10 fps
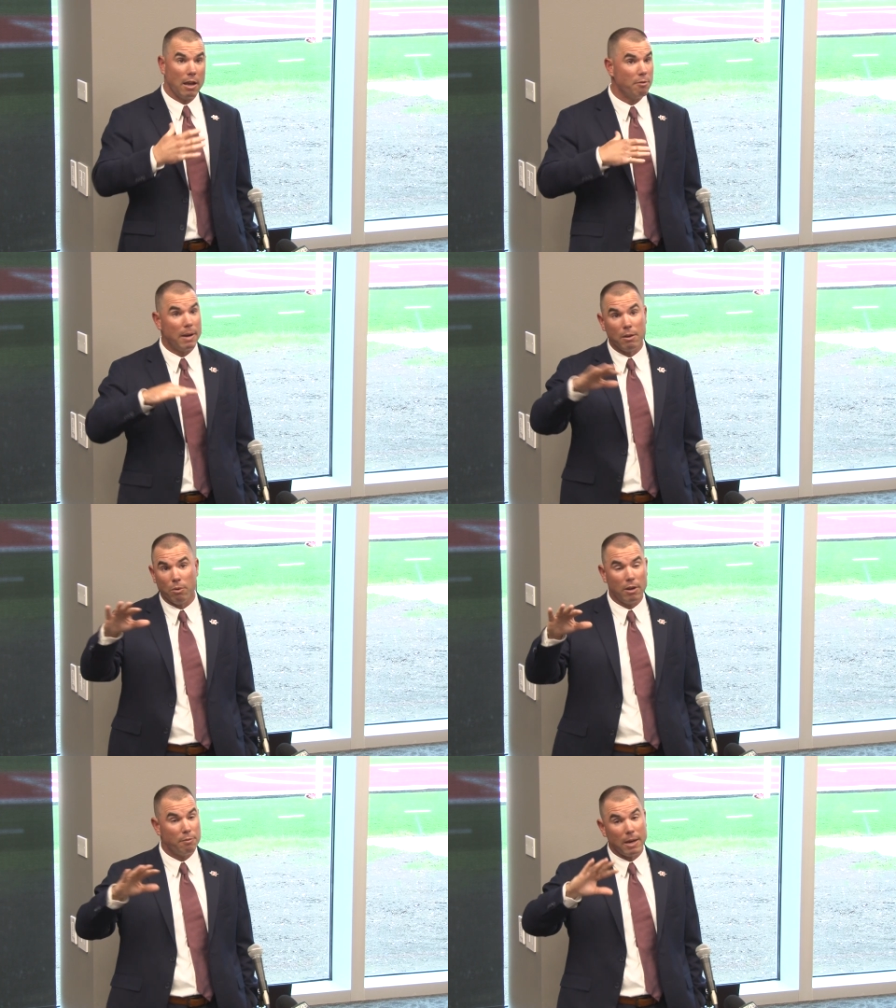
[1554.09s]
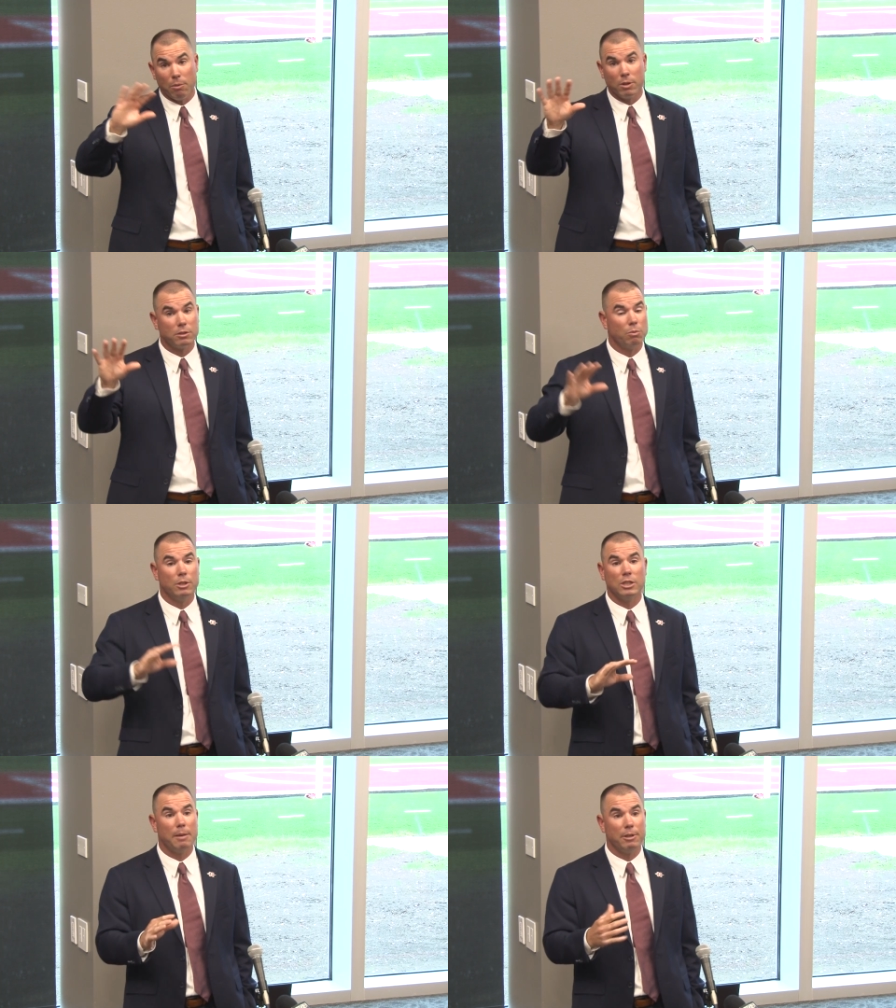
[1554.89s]
Everybody, everybody wants to
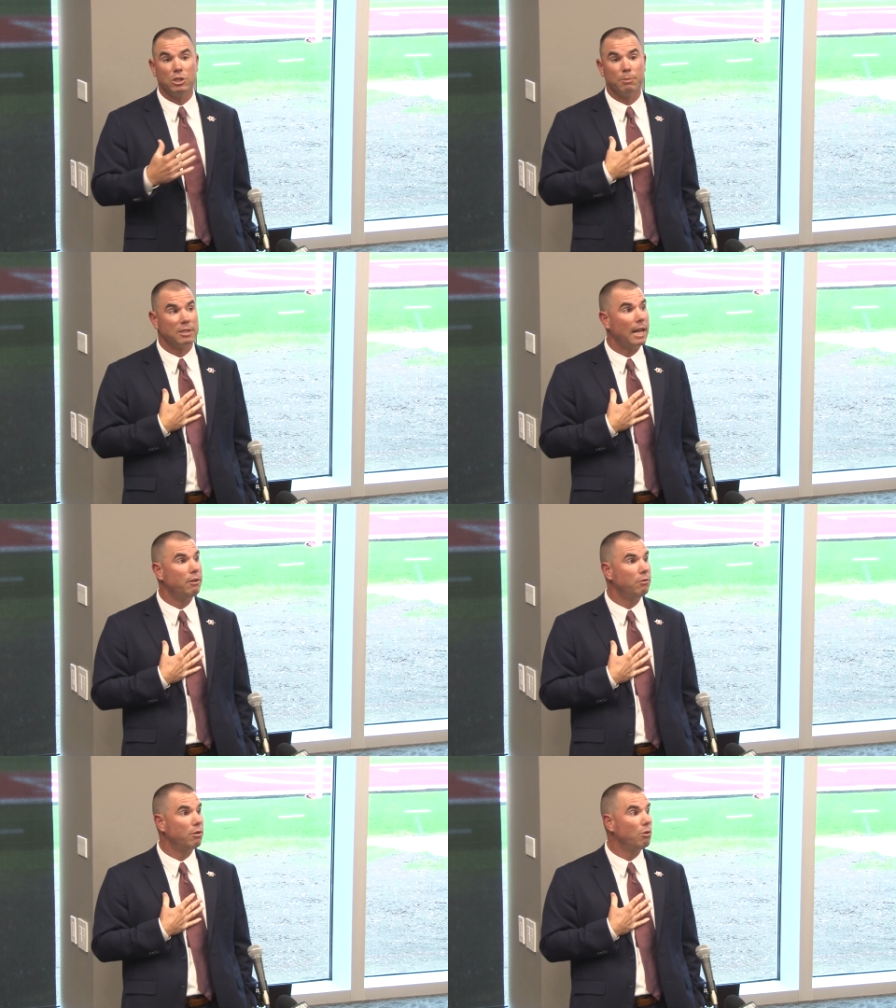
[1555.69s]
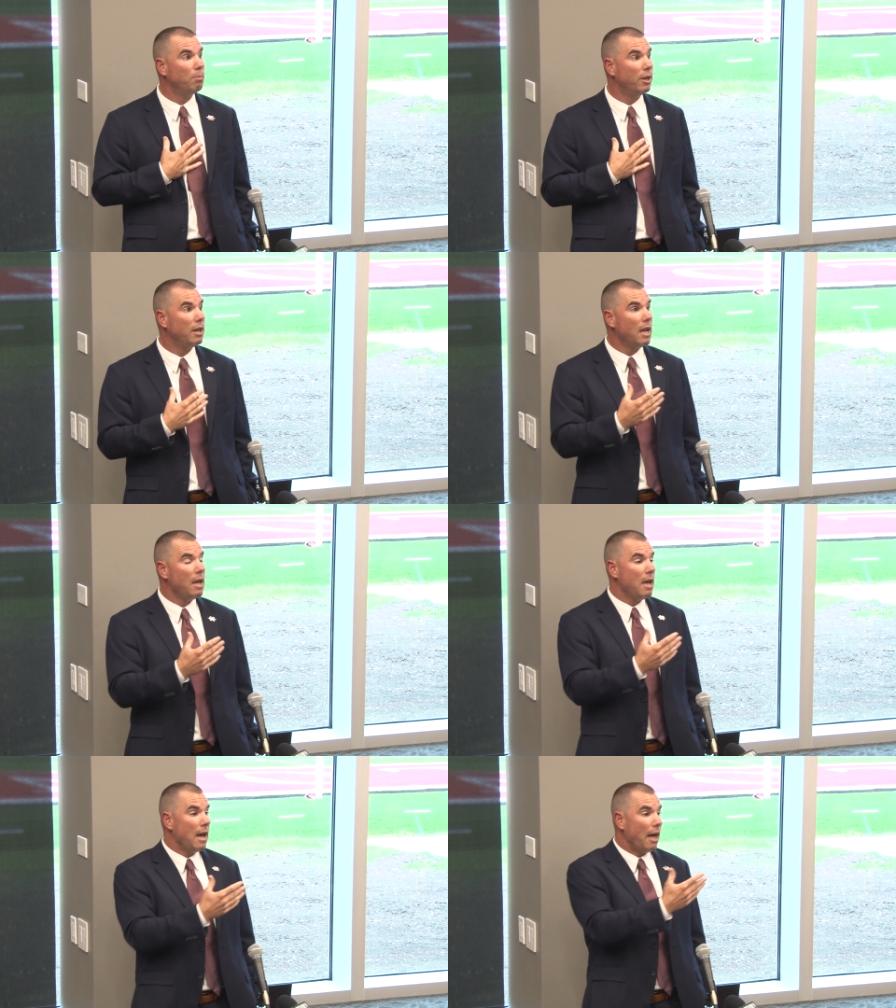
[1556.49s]
win championships, and I do too, but
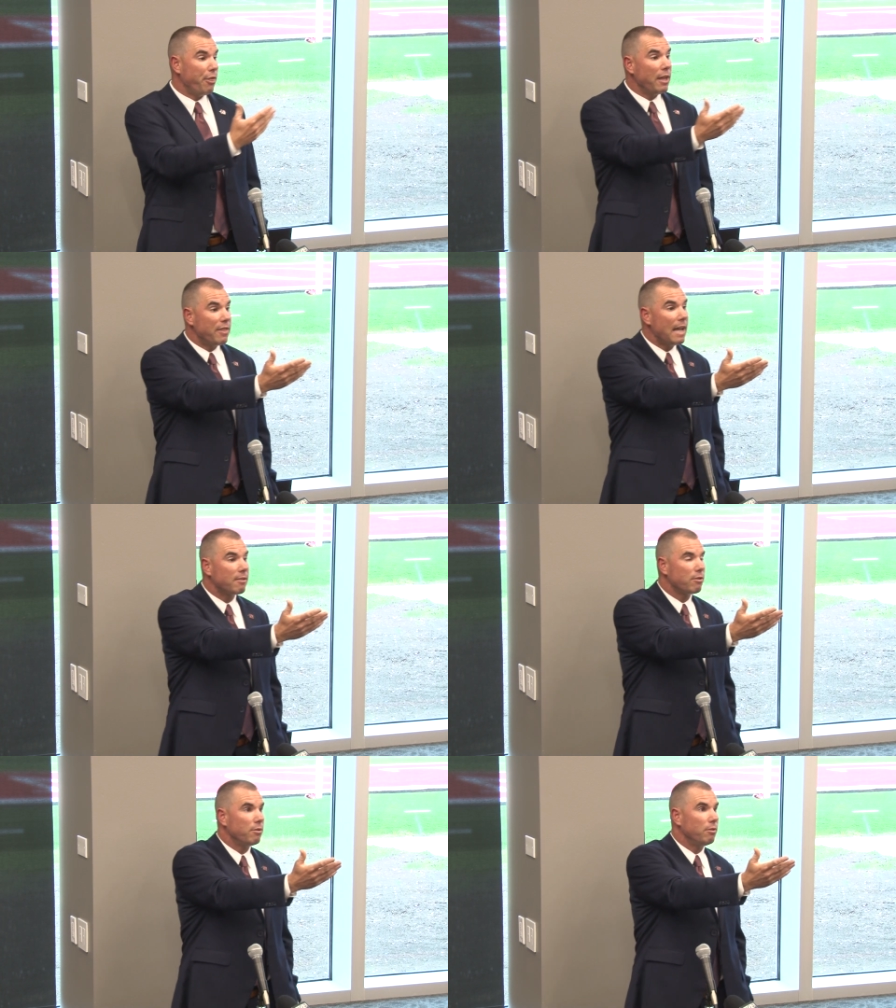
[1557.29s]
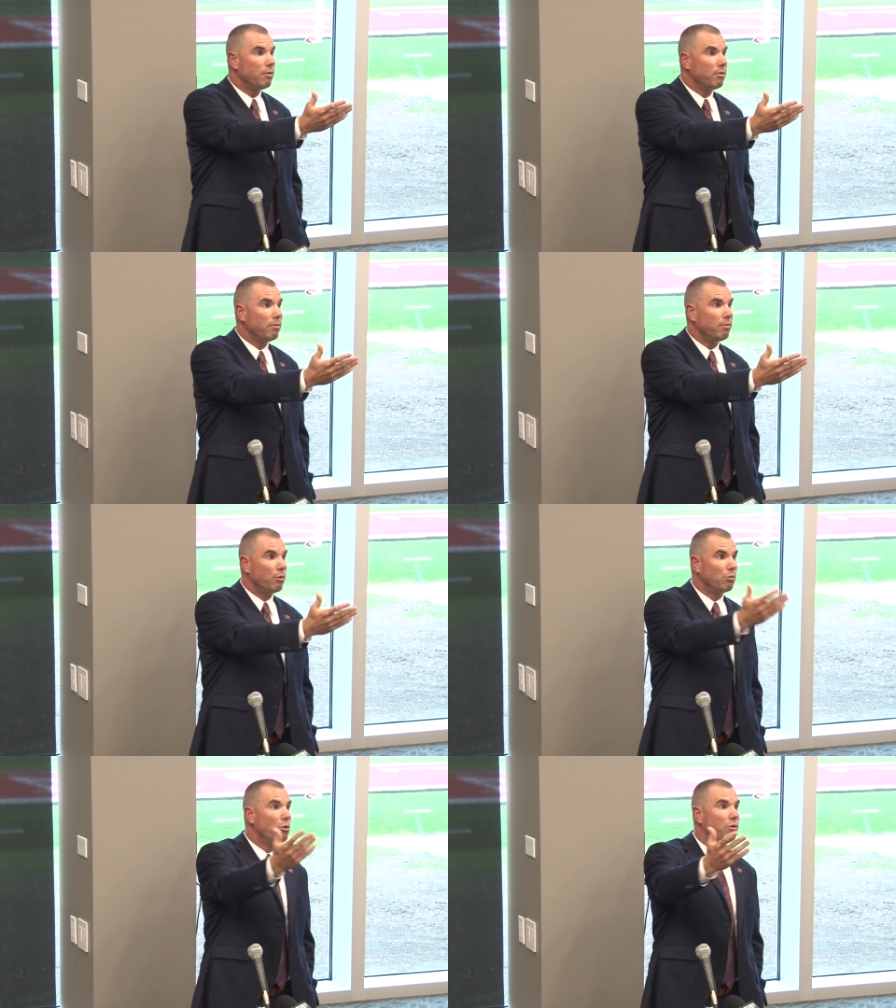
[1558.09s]
I think that's
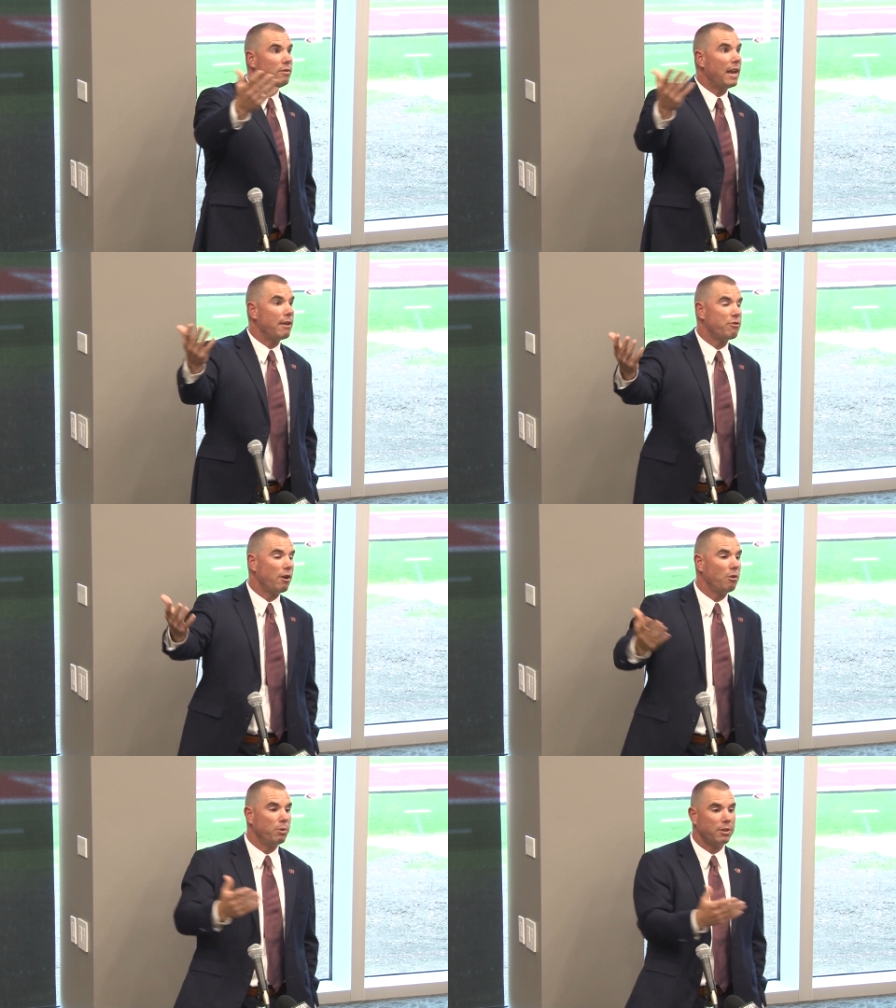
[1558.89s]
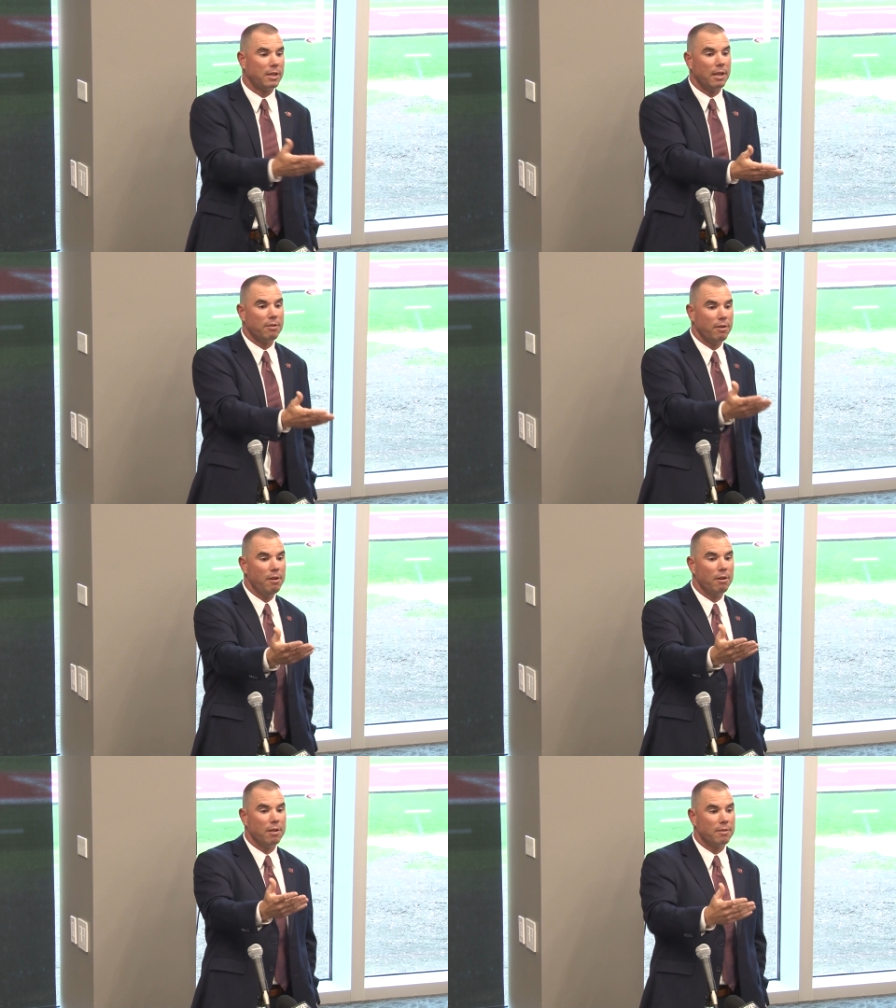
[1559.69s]
the route that I shared with the kids
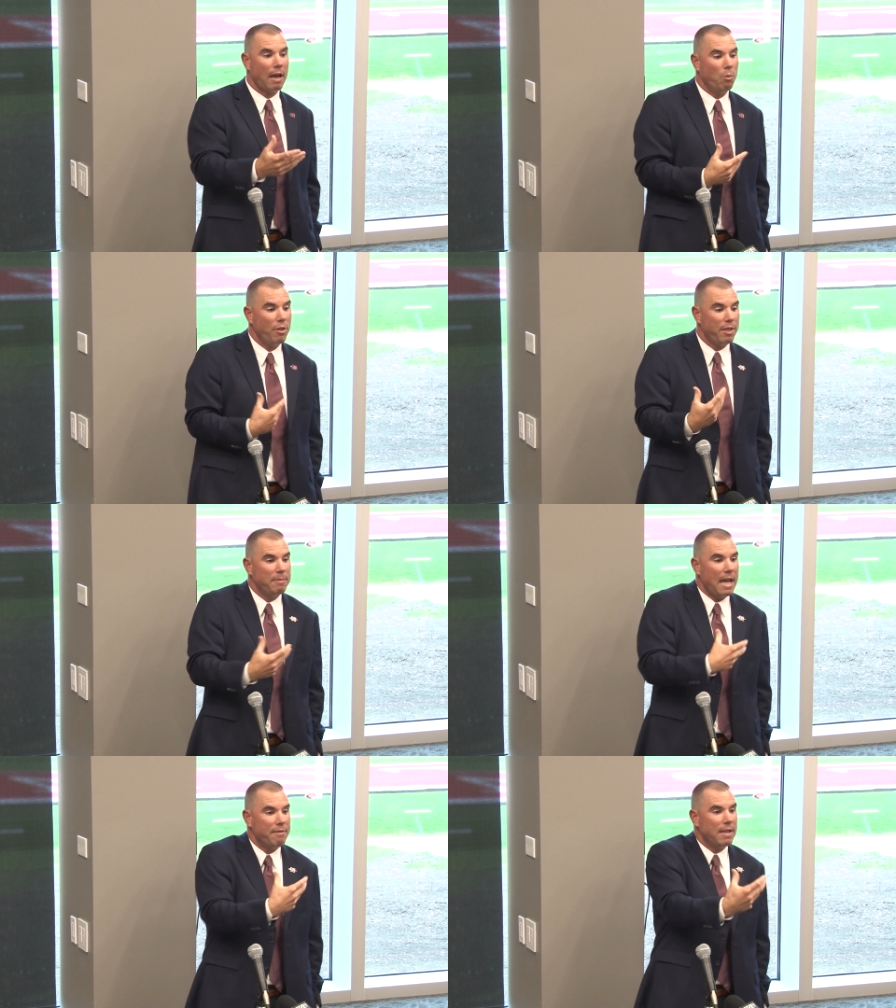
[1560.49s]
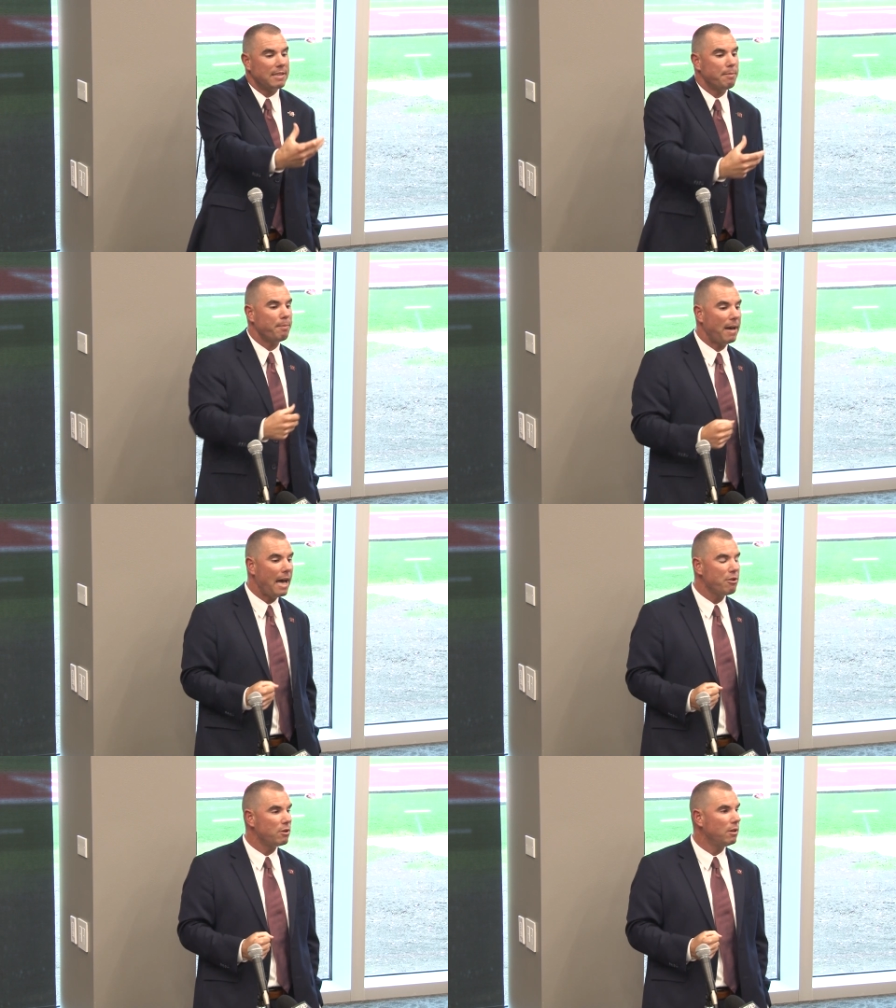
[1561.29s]
here is I want them to have that type of
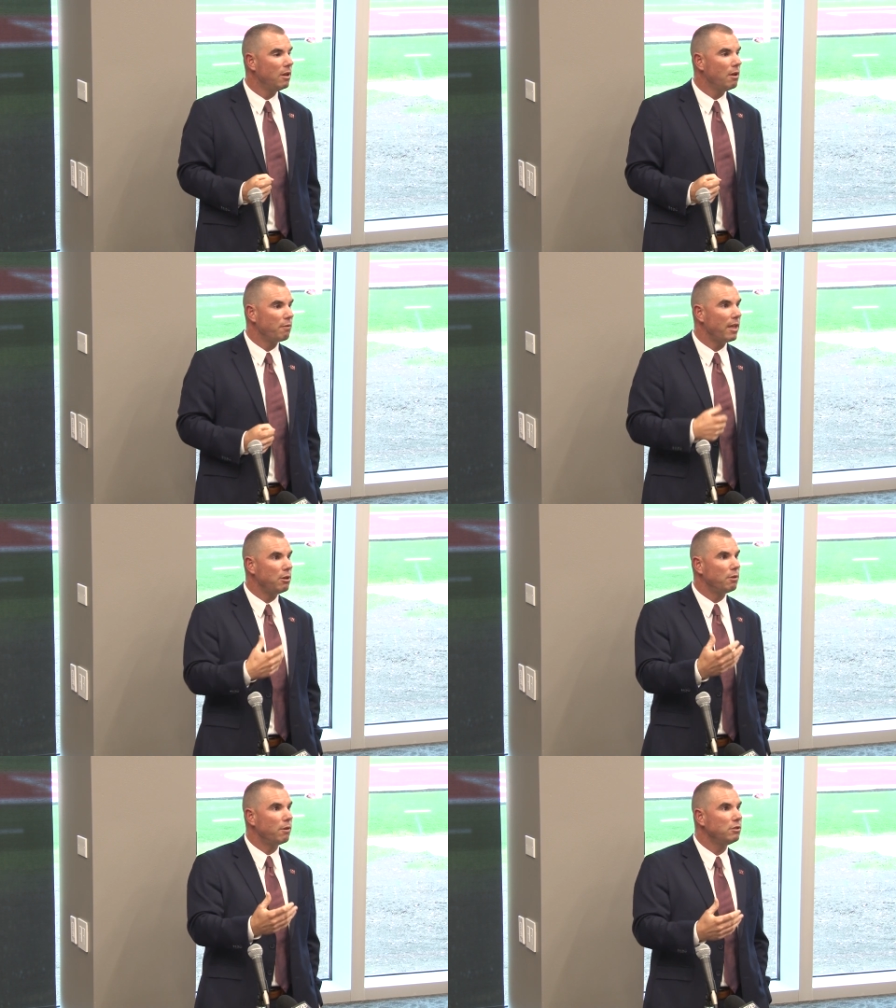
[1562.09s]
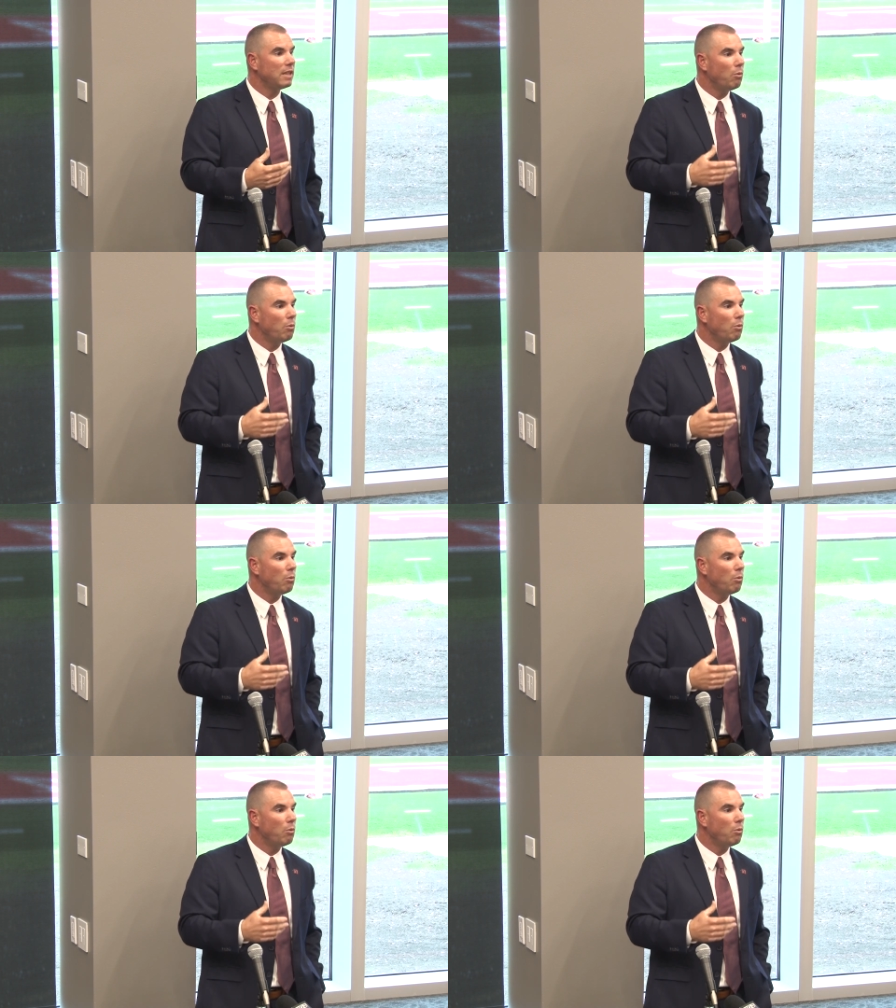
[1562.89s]
passion for that university.